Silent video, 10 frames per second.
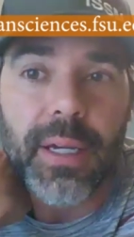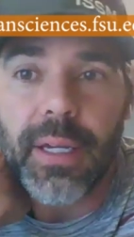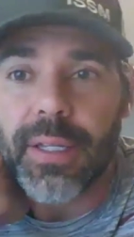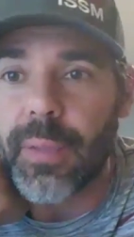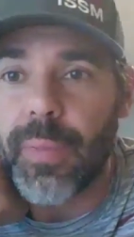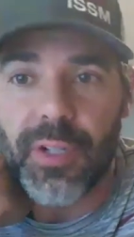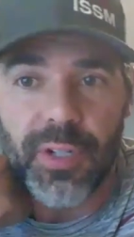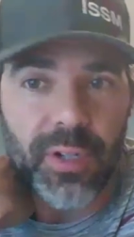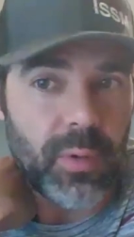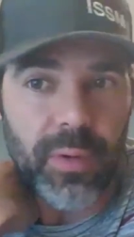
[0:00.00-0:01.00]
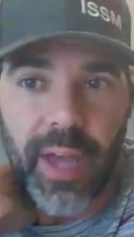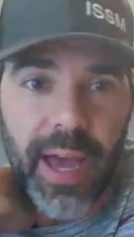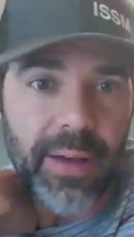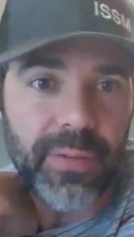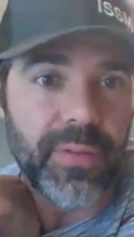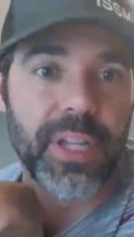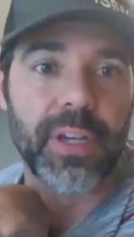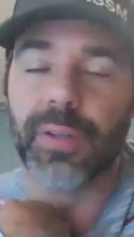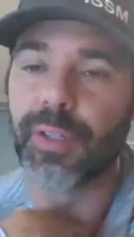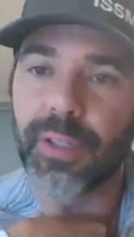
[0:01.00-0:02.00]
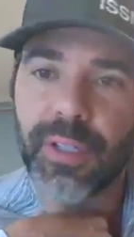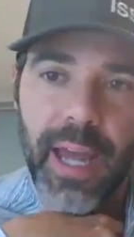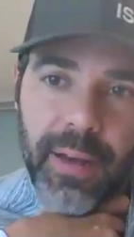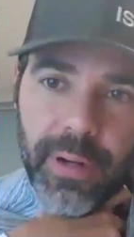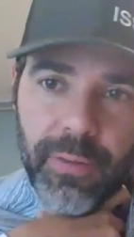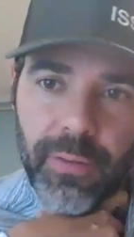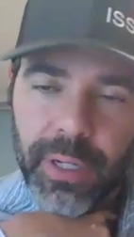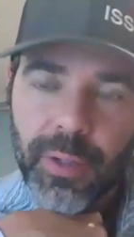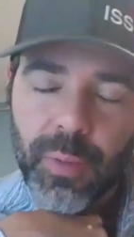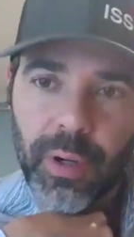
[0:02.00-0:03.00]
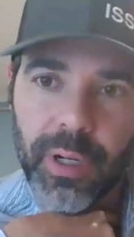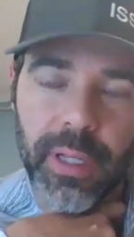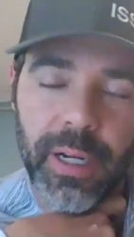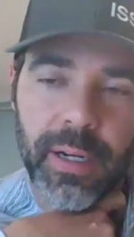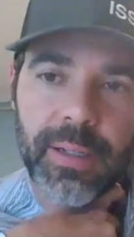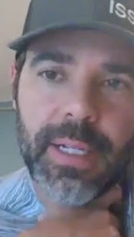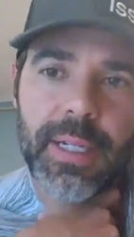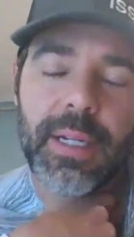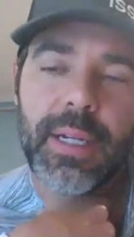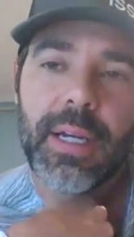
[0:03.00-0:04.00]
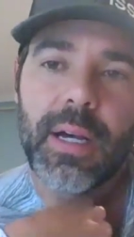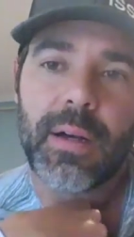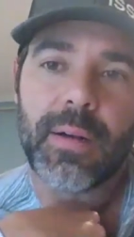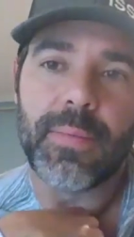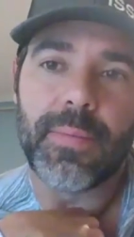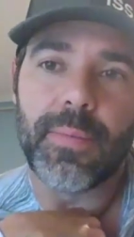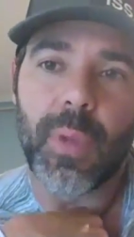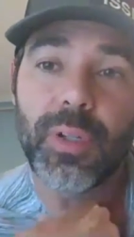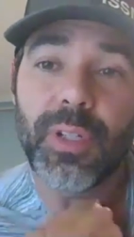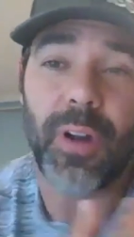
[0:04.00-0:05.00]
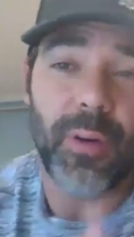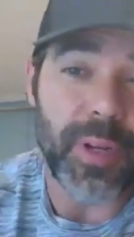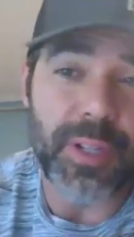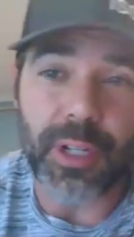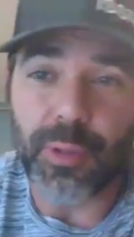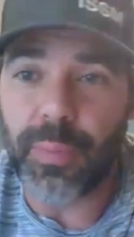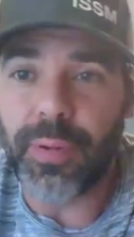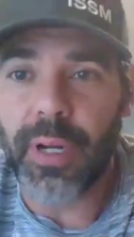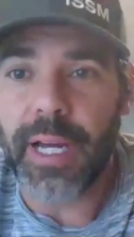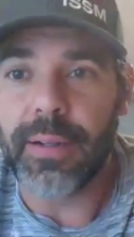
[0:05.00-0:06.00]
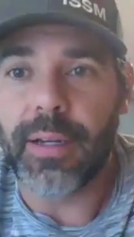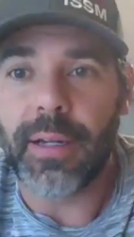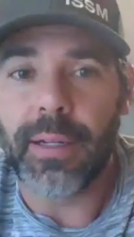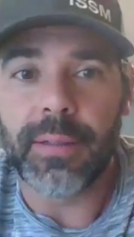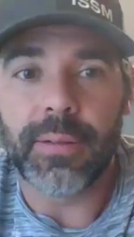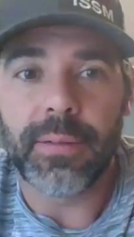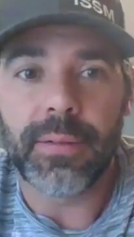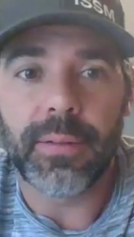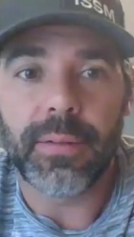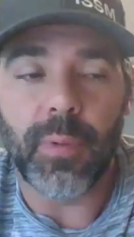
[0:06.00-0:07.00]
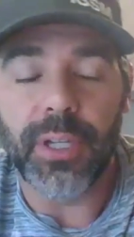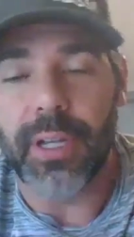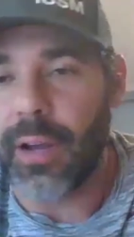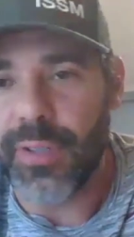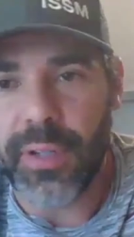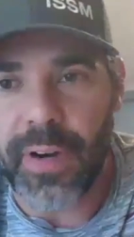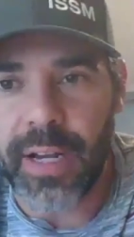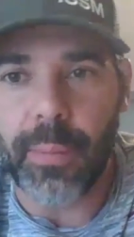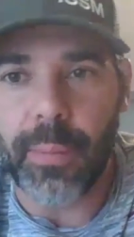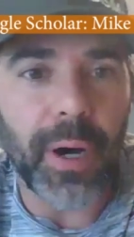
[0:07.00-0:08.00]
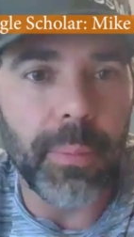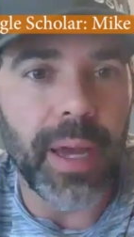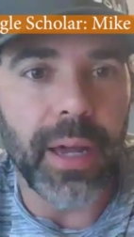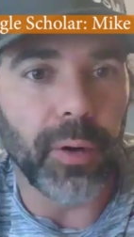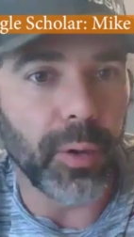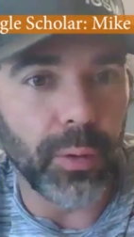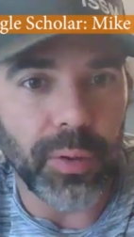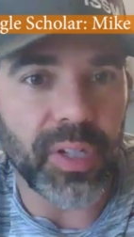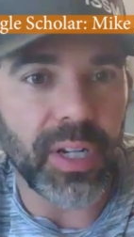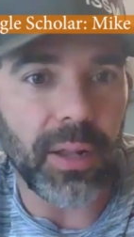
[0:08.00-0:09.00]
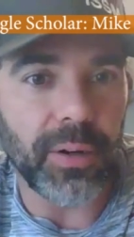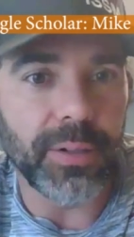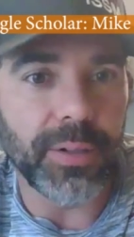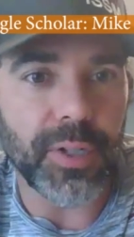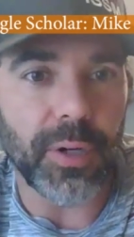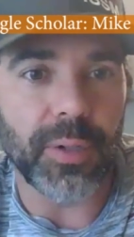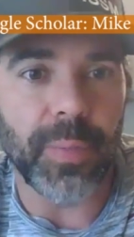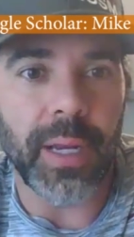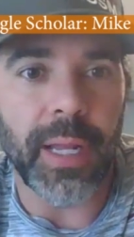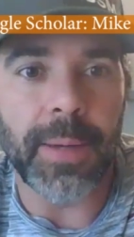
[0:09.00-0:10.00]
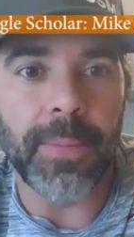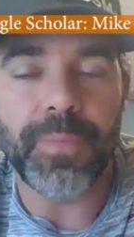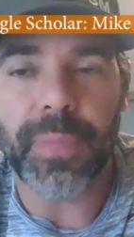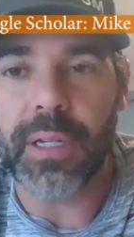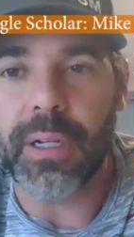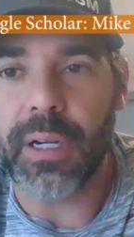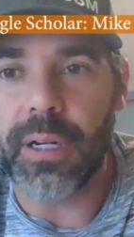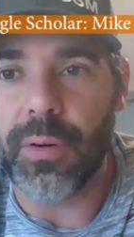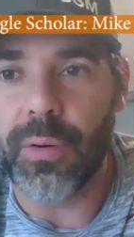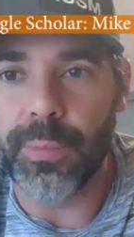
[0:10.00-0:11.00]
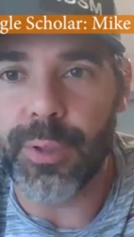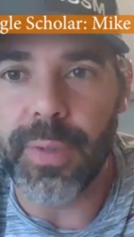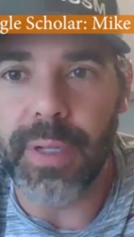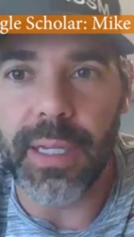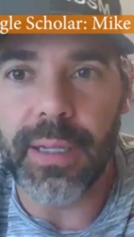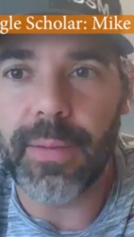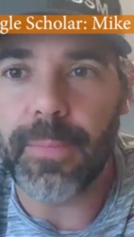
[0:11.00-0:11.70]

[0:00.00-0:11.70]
see pictures of what we have, the videos, the staff, and everybody who's working there. Um, most of our research we put out on, well, you can obviously find it on PubMed or Google Scholar, just searching my name, uh, Ormsbee